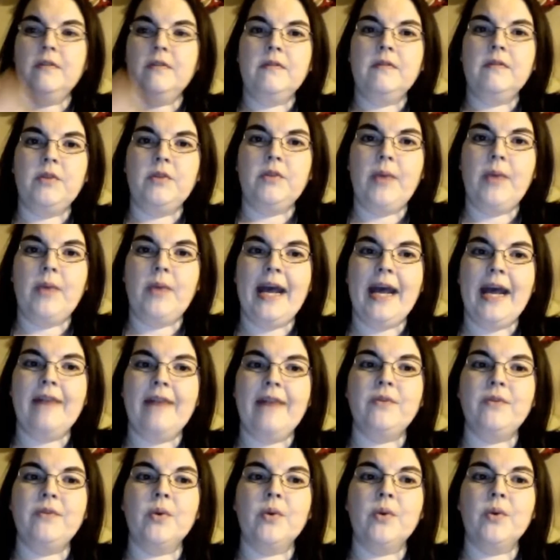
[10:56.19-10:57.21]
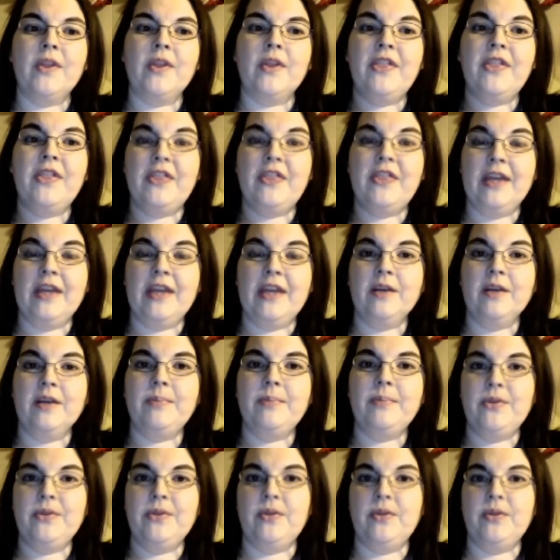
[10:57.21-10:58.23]
You have your
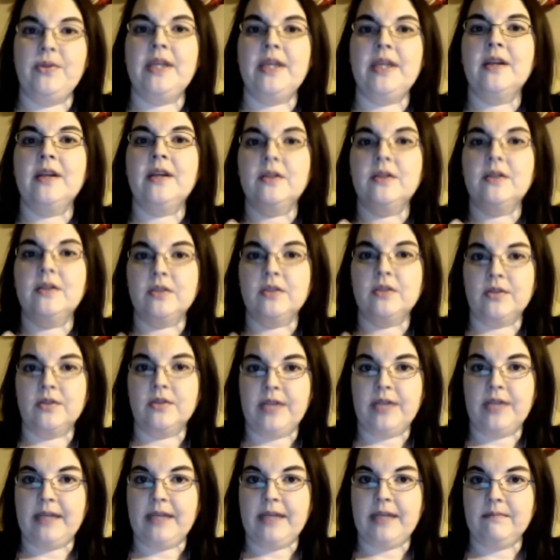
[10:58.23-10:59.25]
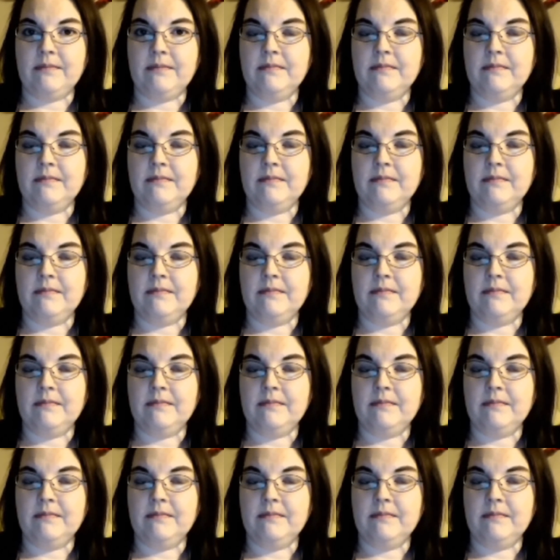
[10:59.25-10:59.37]
therapeutic learning.